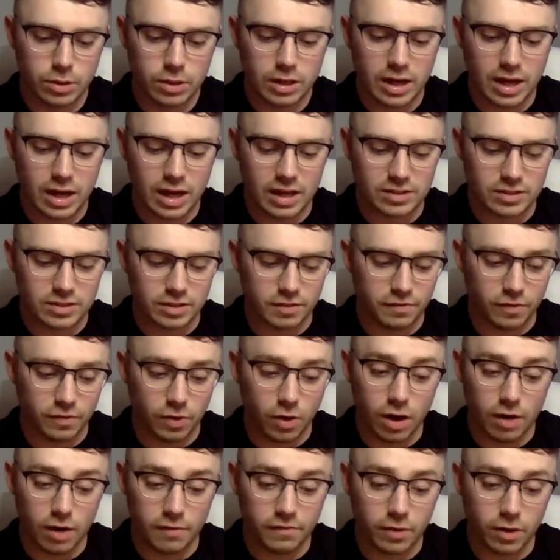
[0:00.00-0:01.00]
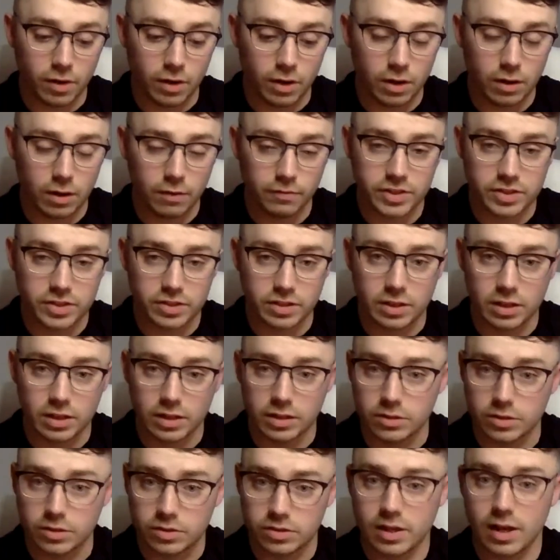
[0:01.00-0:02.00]
I thought. I thought obviously
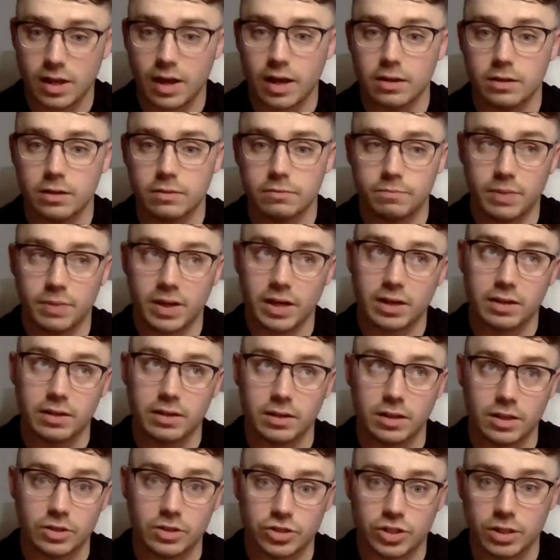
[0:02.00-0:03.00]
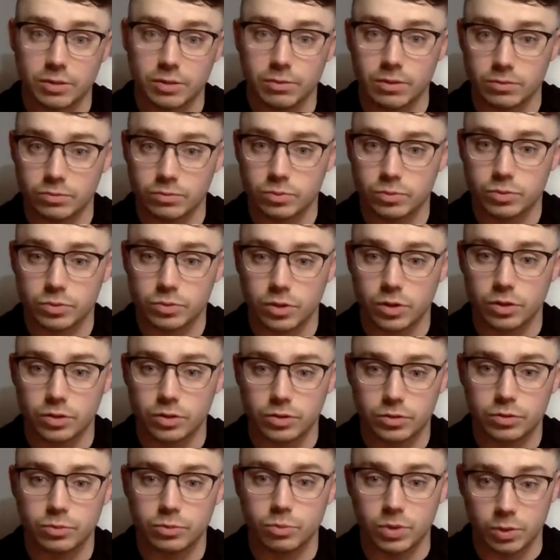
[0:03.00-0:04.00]
it started back in the last year when
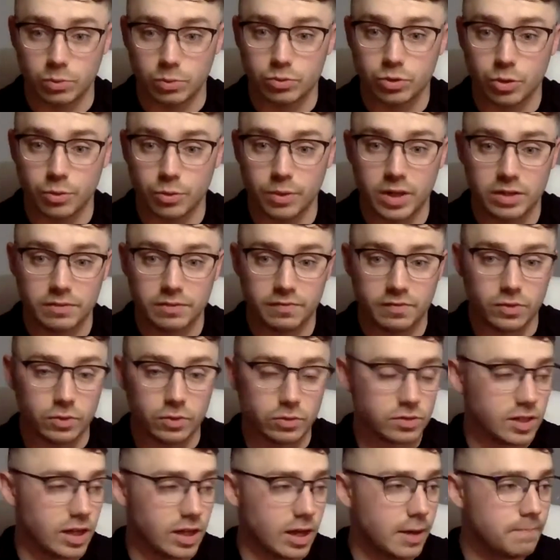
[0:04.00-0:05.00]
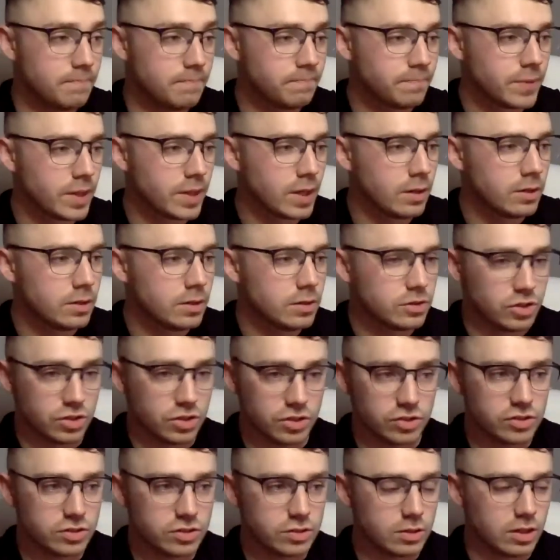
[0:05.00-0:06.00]
I was doing it full time. So
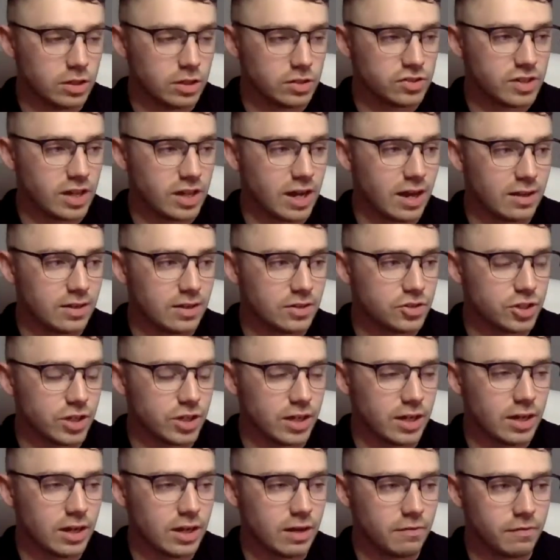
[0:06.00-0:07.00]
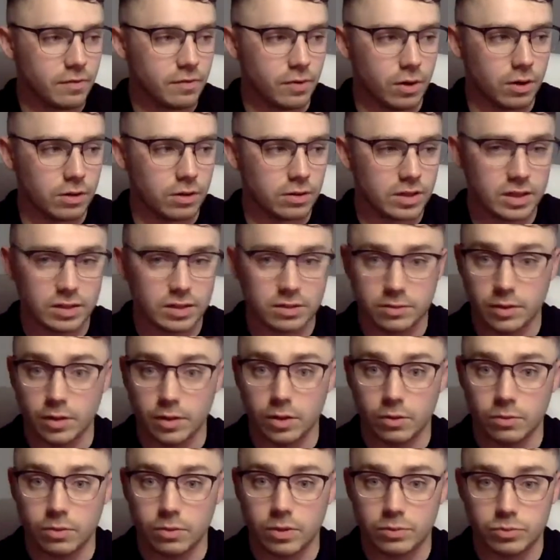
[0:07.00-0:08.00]
the start of this year, I thought that, you
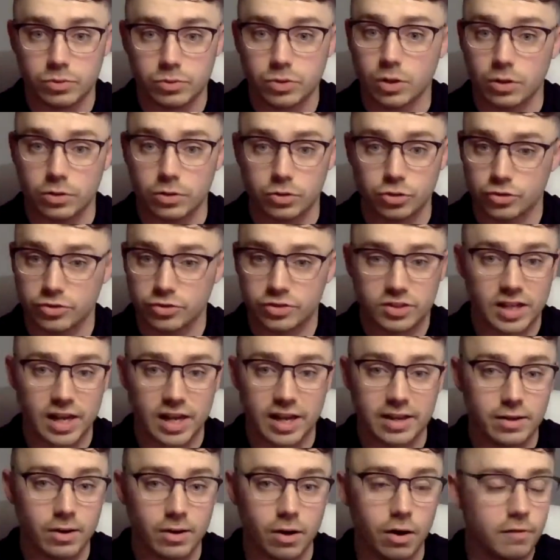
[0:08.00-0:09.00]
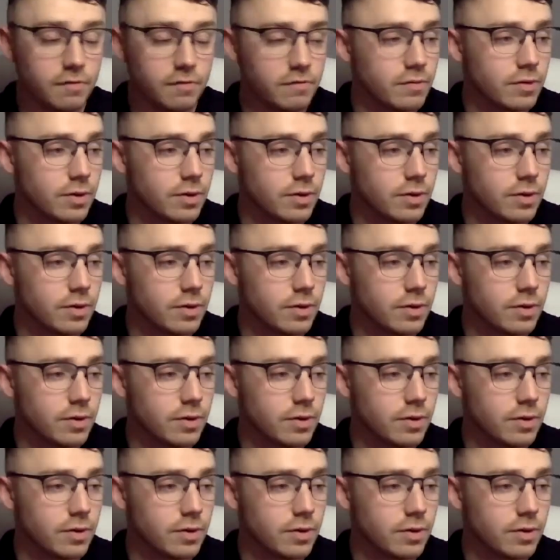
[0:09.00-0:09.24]
know, it was gonna just take off.